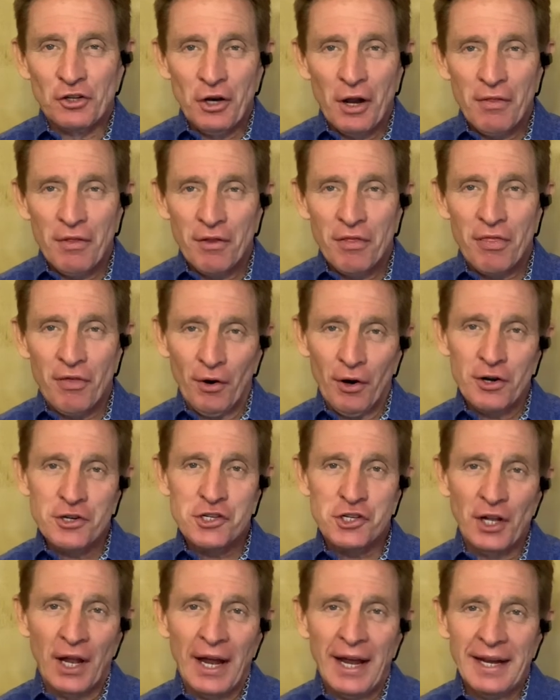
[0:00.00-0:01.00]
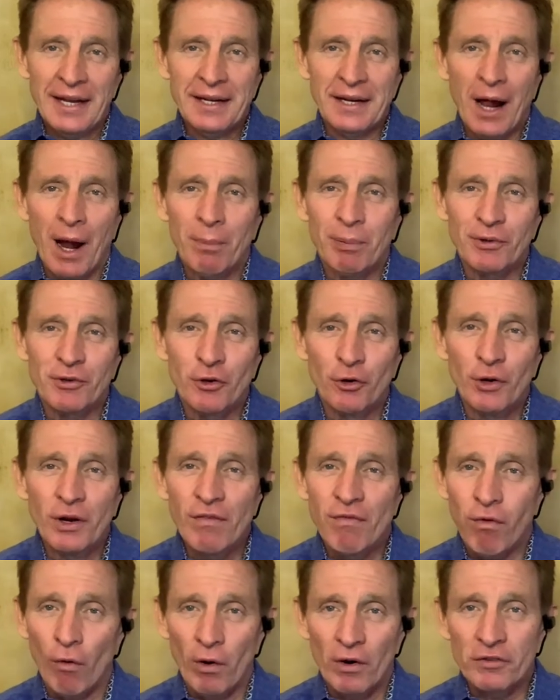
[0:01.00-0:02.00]
another Thursday, an opportunity
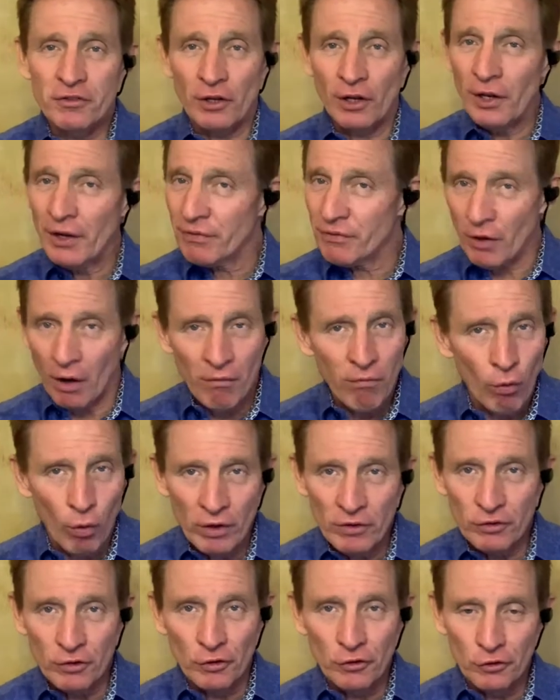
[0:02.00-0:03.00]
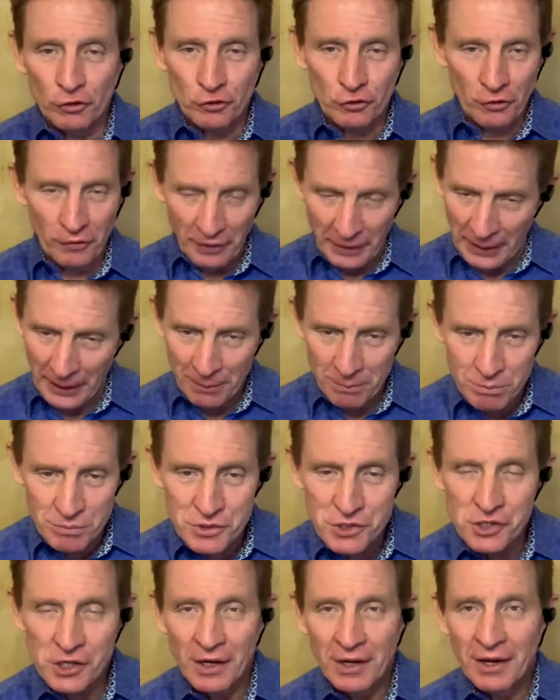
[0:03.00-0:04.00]
for us to lift our voices to the hymns
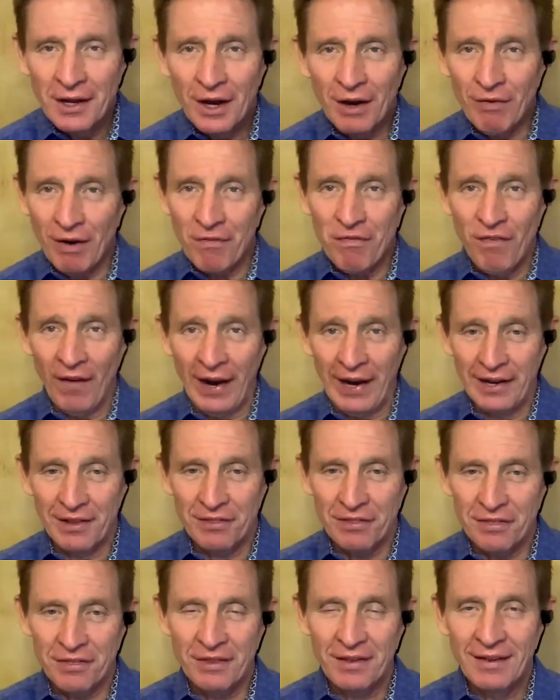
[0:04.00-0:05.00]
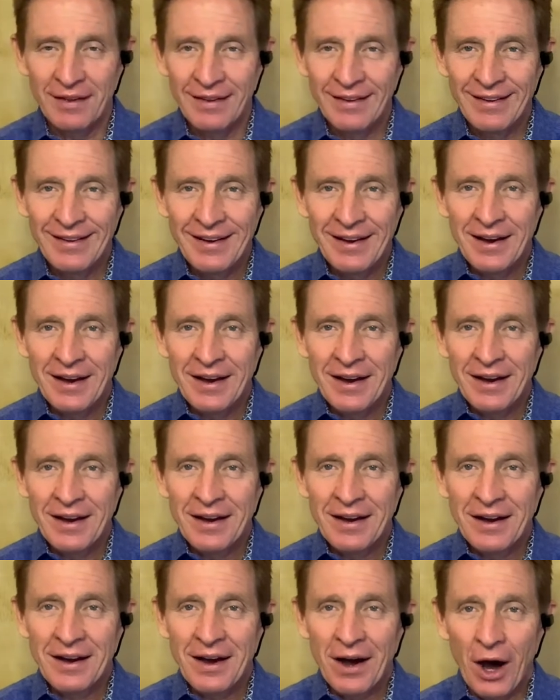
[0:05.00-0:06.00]
of our
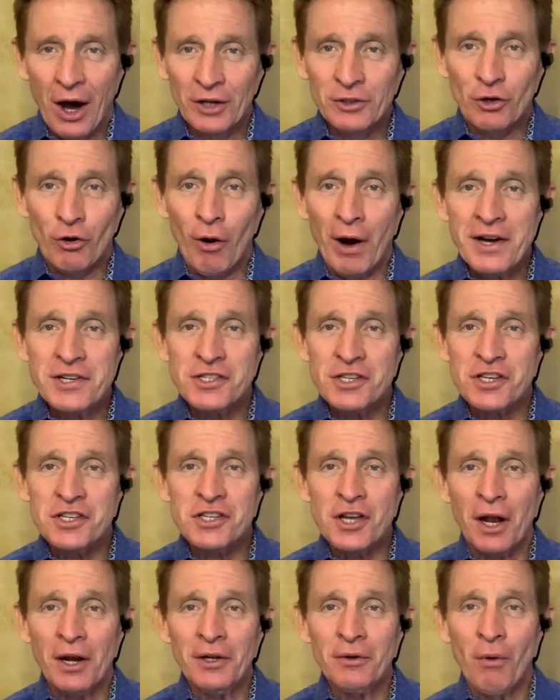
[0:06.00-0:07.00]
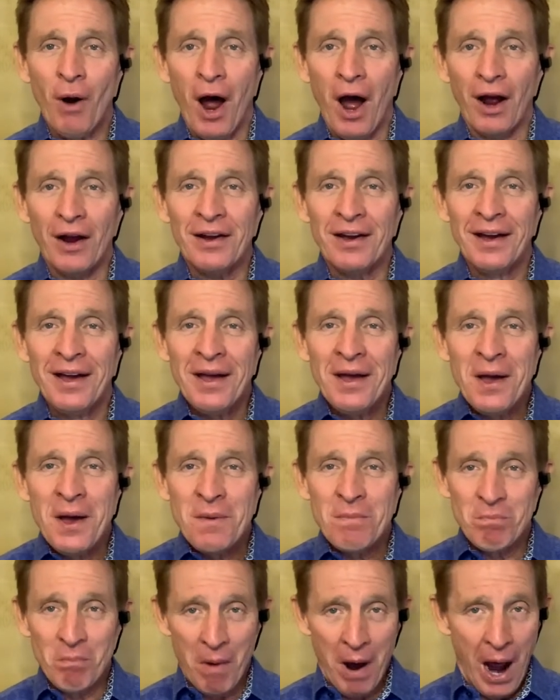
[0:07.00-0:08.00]
faith on Christ the solid rock.
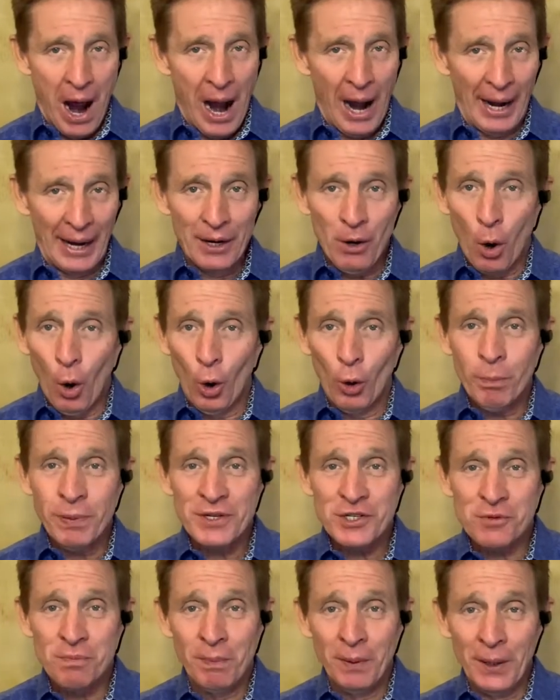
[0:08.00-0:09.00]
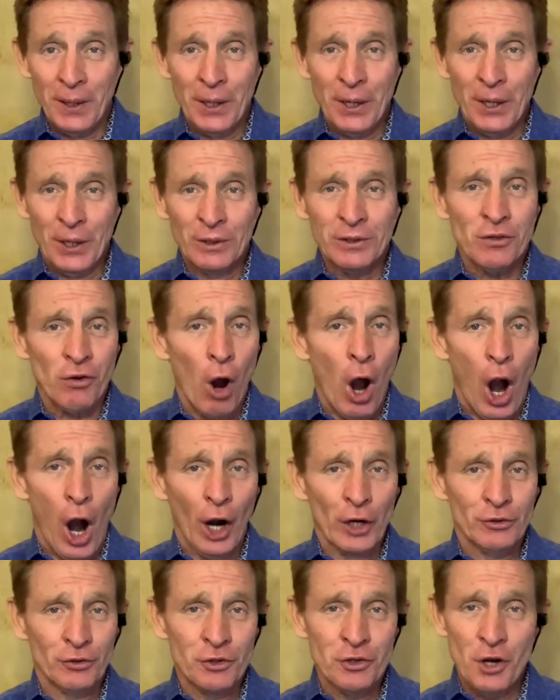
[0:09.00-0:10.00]
My hope is built
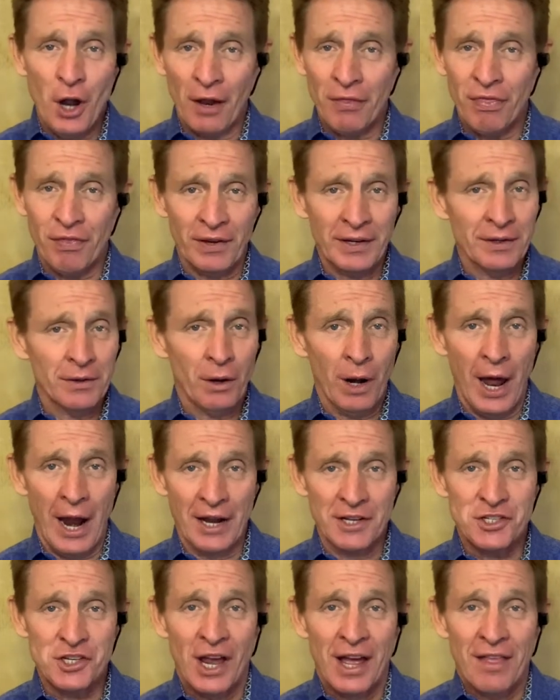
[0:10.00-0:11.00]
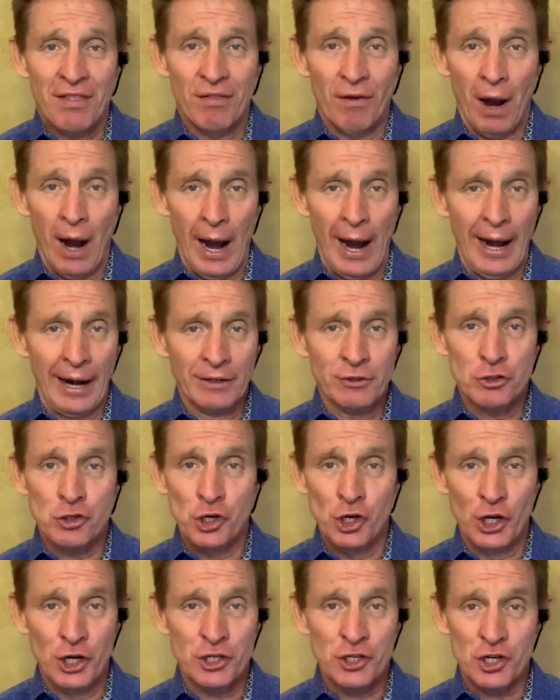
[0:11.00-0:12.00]
on nothing less than
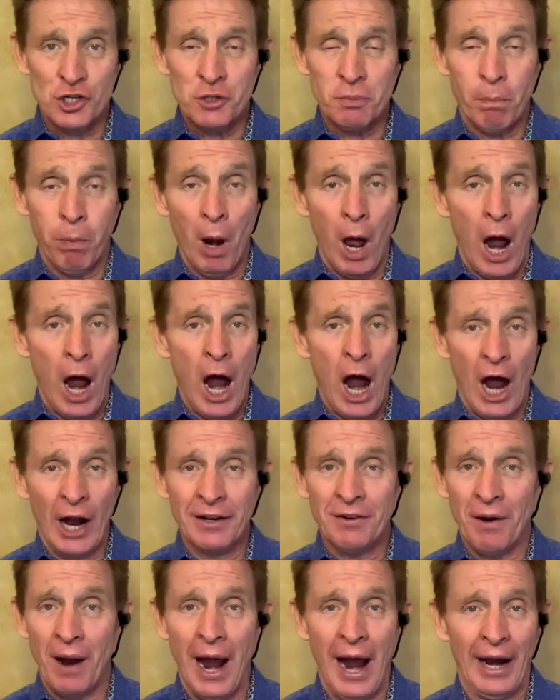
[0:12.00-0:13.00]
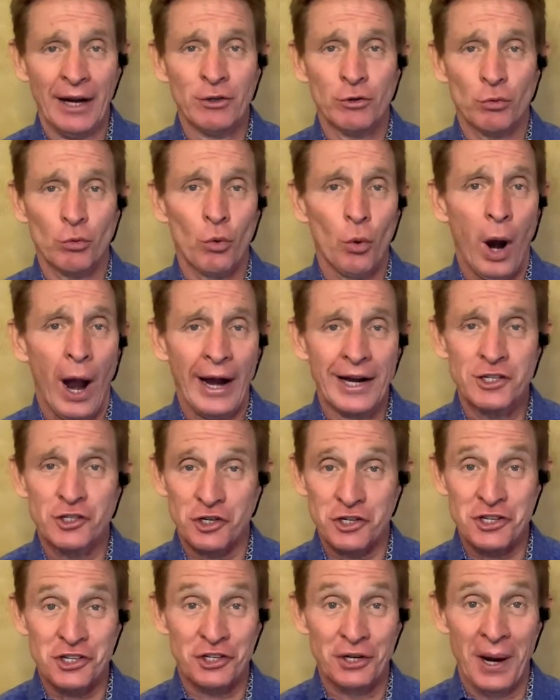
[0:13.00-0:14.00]
Jesus' blood and
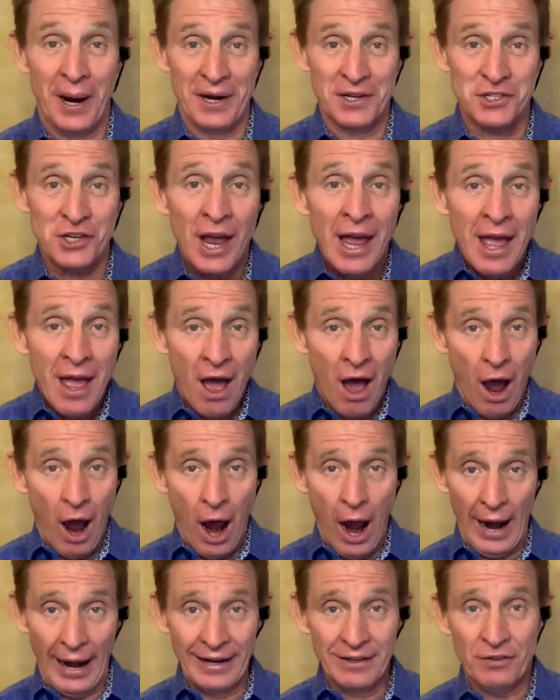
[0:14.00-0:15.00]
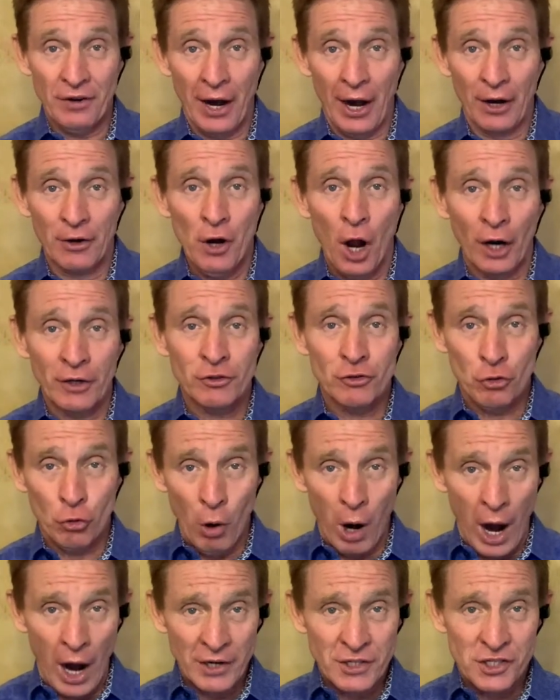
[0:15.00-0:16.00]
righteousness. I dare not
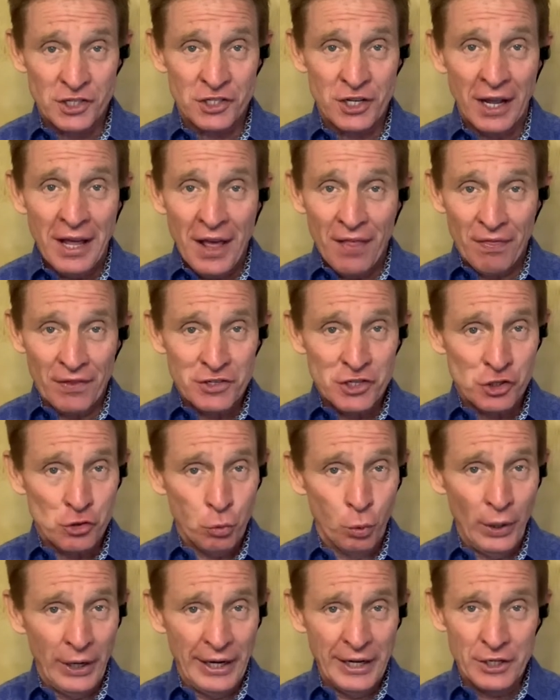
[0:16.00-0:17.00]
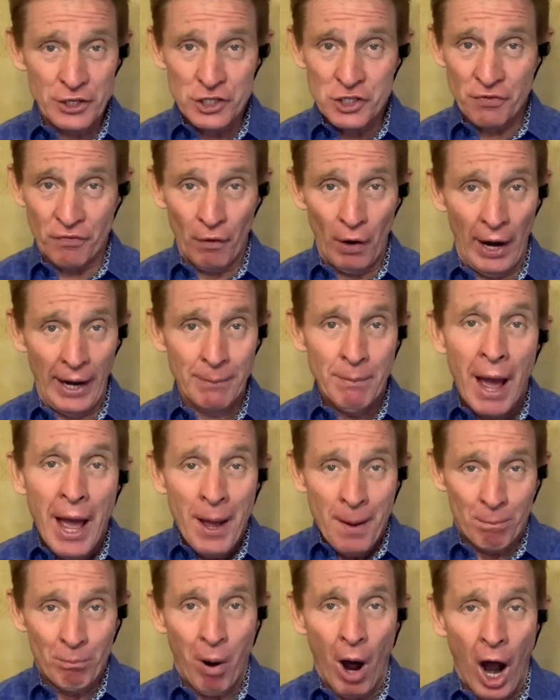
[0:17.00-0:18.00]
trust the sweetest
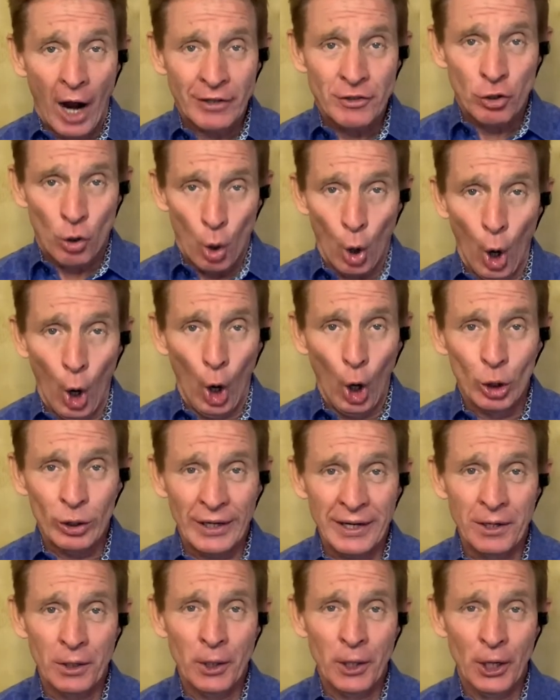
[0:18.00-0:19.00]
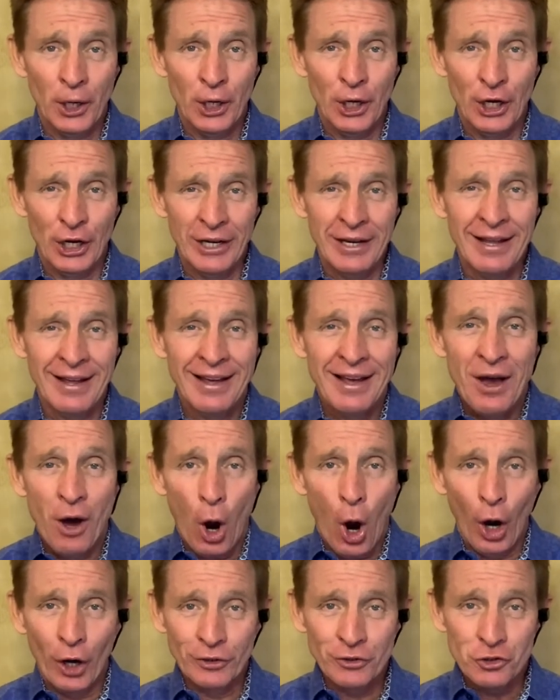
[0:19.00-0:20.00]
frame, but wholly lean
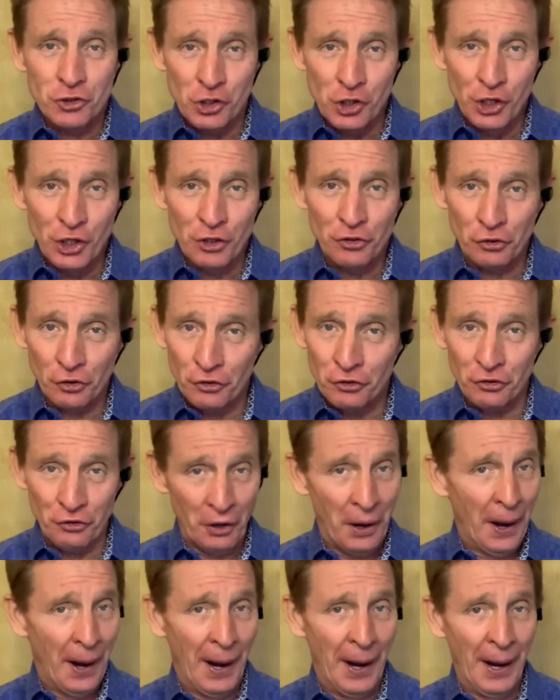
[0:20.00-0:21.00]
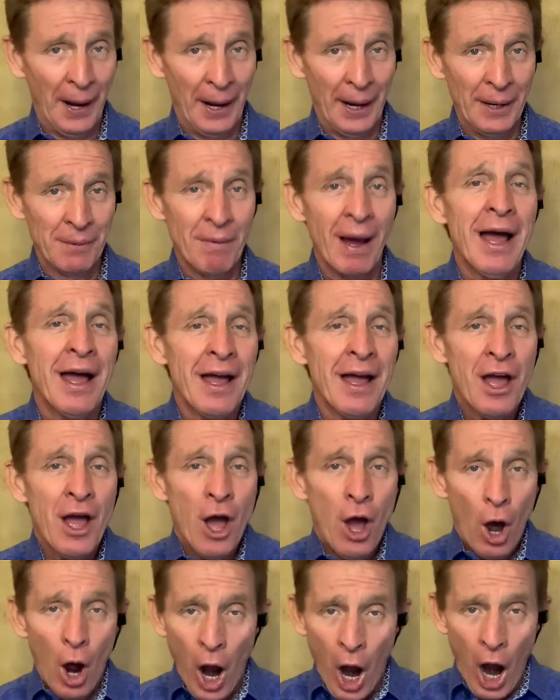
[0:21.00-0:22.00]
on Jesus' name.
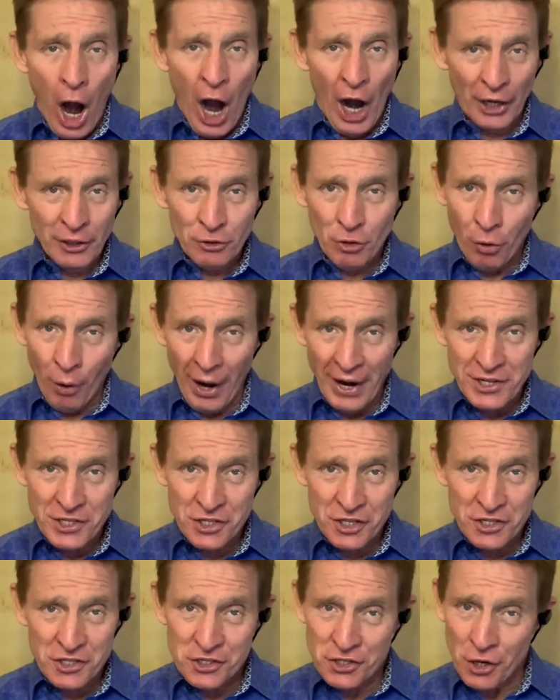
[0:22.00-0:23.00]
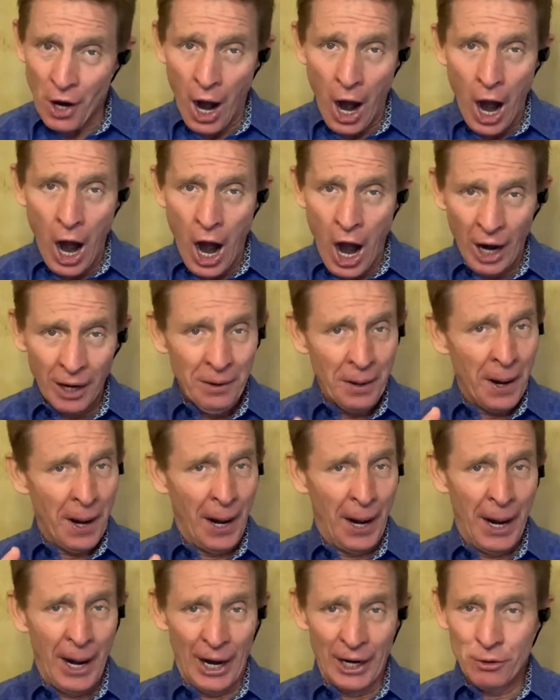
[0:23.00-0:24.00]
On Christ the
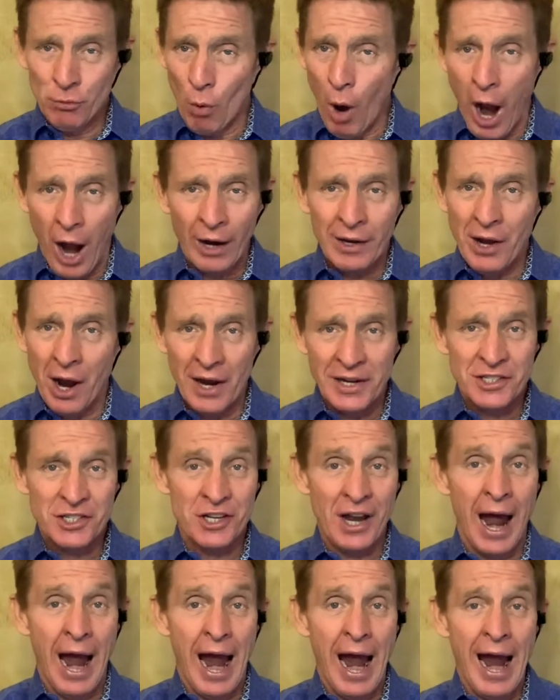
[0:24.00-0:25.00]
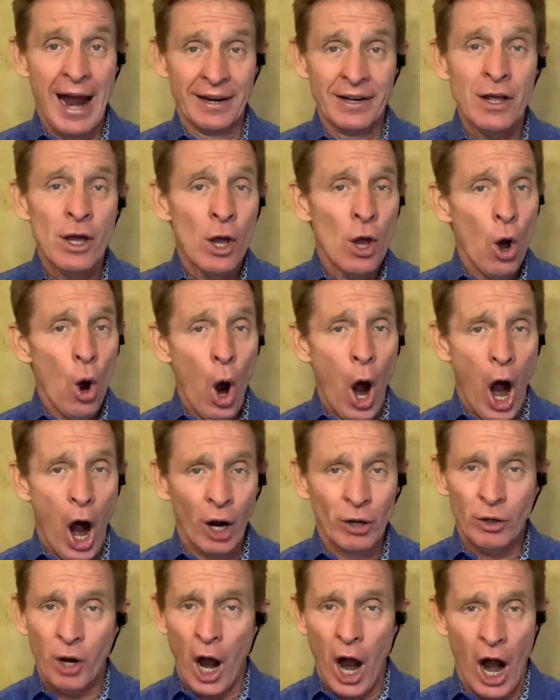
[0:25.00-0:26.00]
solid rock I stand,
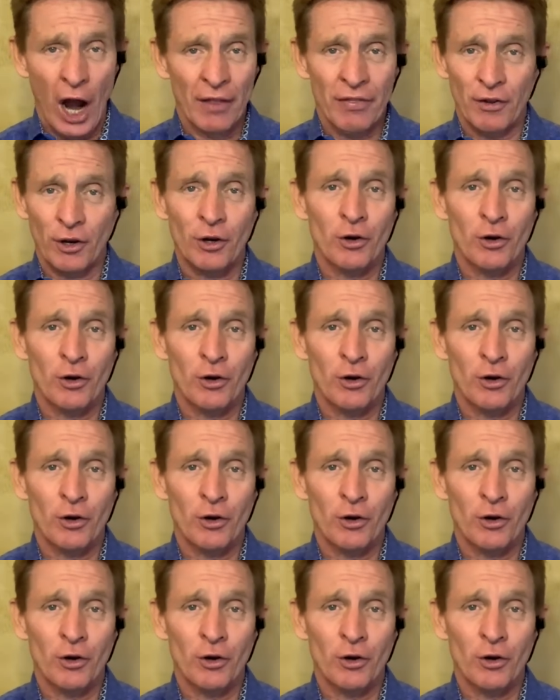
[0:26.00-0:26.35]
all other